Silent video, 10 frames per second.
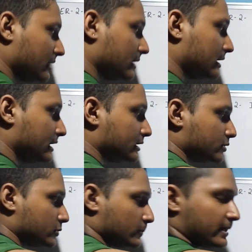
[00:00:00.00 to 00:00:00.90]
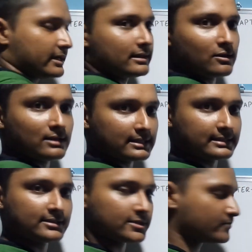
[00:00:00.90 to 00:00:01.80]
again to 2 pi and all
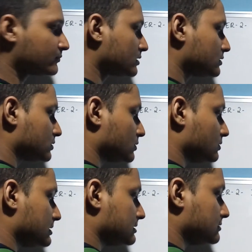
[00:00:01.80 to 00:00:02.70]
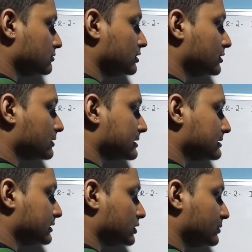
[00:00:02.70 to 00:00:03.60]
like that. So this you need to
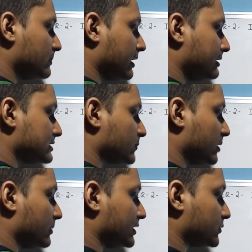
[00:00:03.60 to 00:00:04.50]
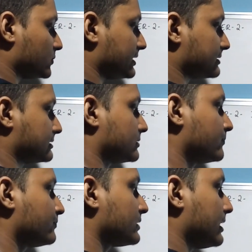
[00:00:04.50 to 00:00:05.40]
consider to be minus pi by 2, that's it.
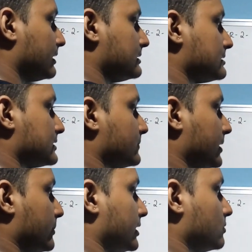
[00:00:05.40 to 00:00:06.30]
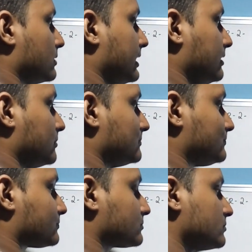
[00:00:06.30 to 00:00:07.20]
And this is pi by 2, right?
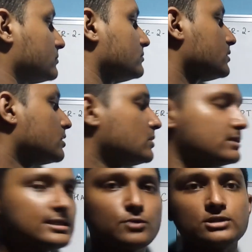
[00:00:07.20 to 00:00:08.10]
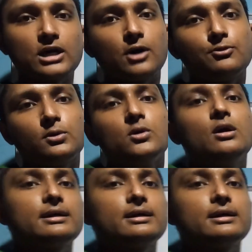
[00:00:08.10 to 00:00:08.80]
This was how you